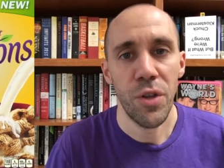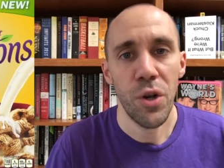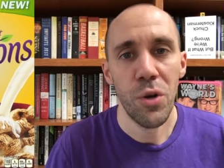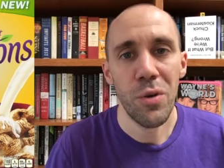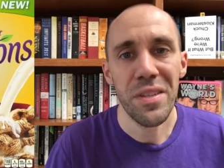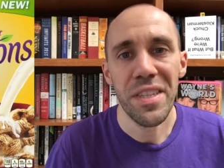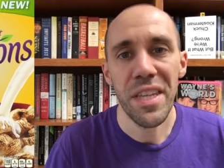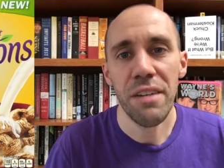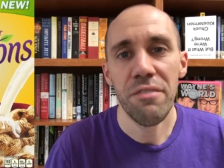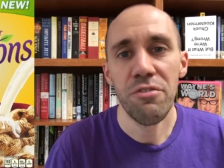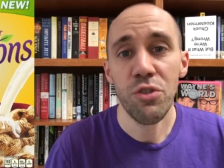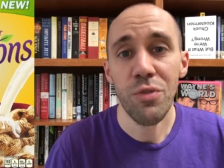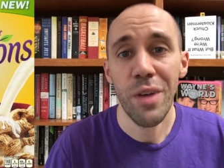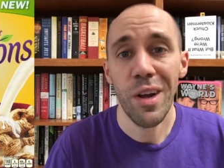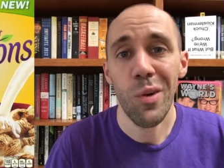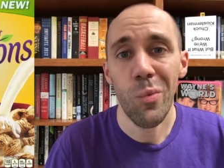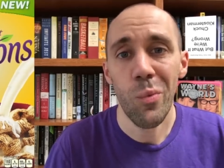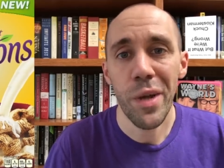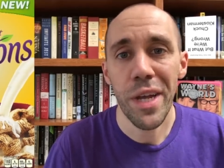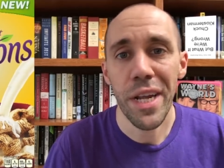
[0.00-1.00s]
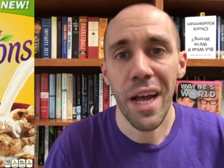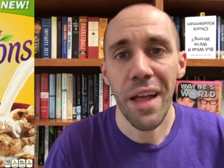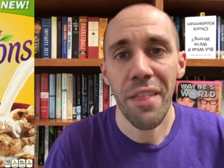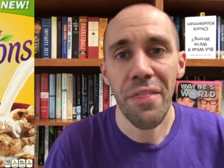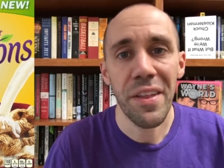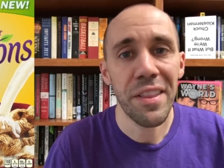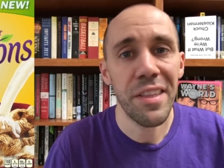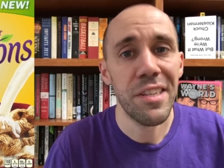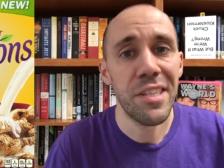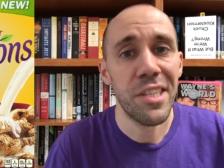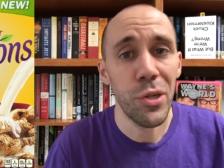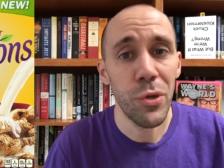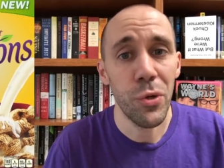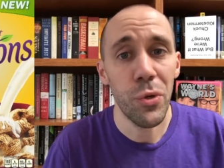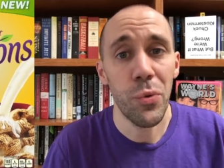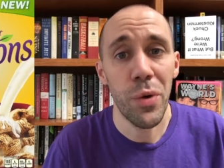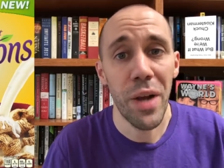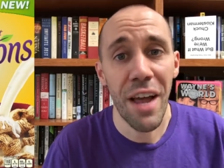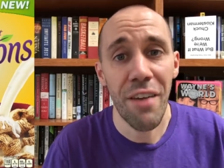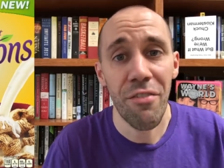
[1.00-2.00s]
Though instead of shredded wheat, I think this
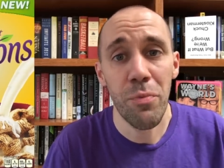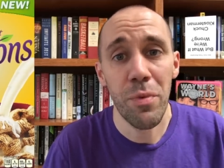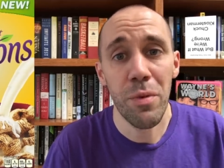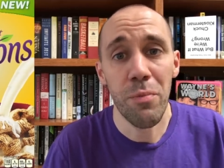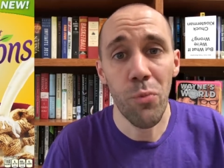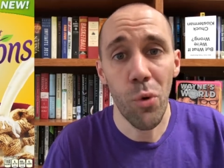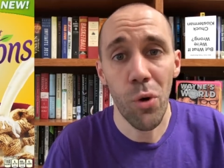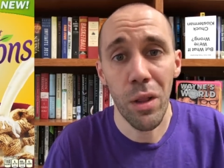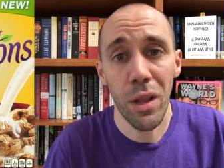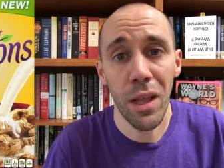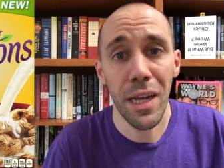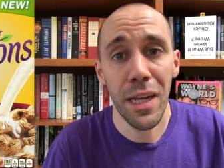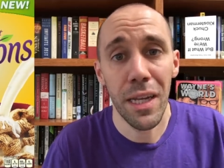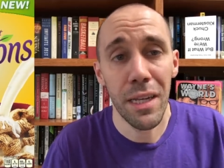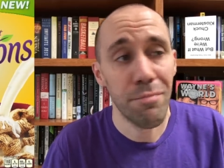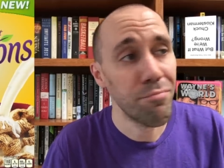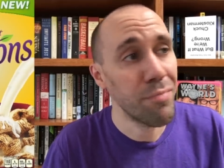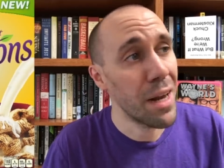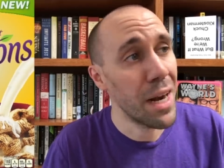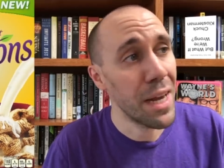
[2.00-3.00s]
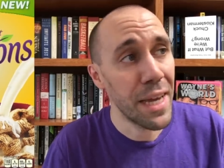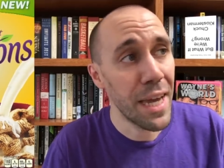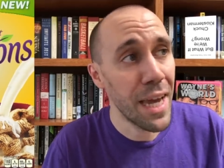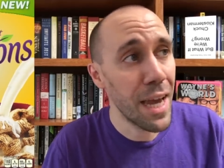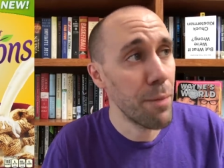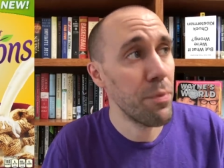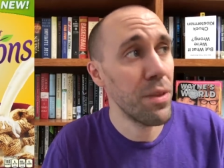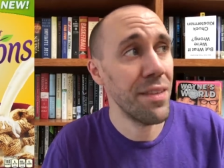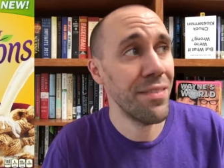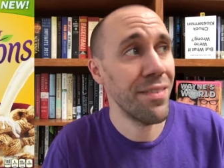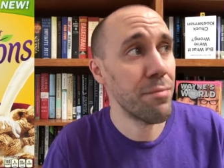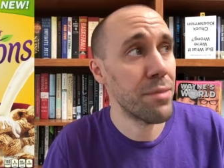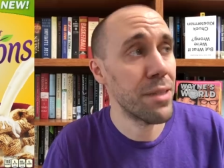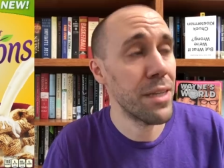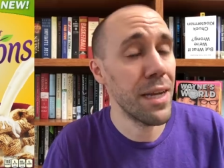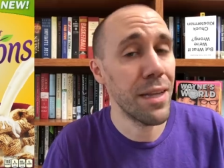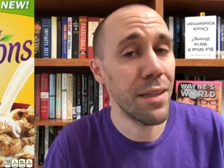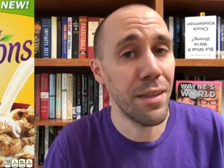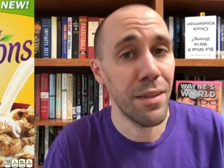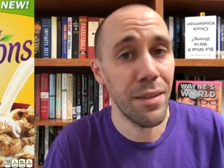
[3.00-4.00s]
cereal would have to be more like, and I can't believe I'm
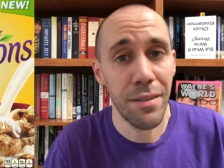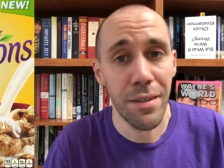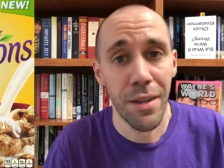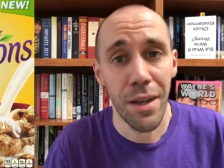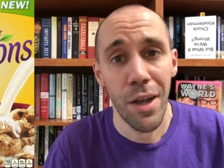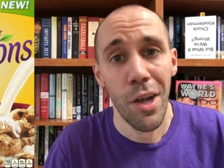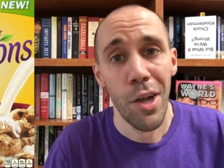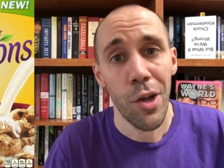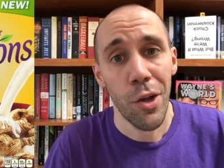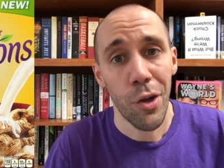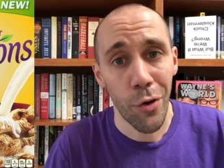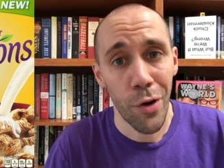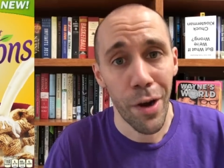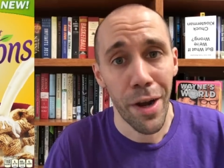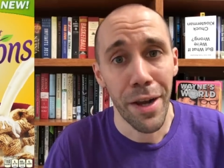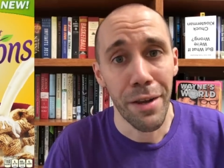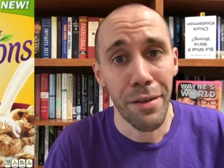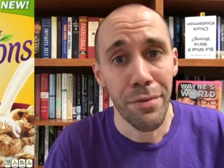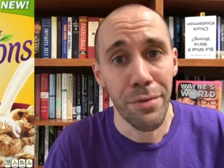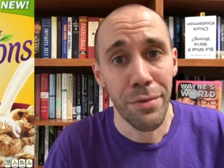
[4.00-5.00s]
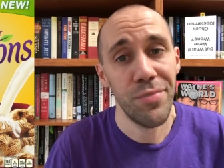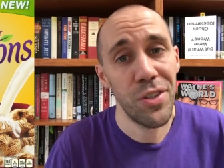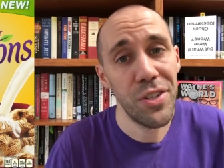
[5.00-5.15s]
saying this, Krave.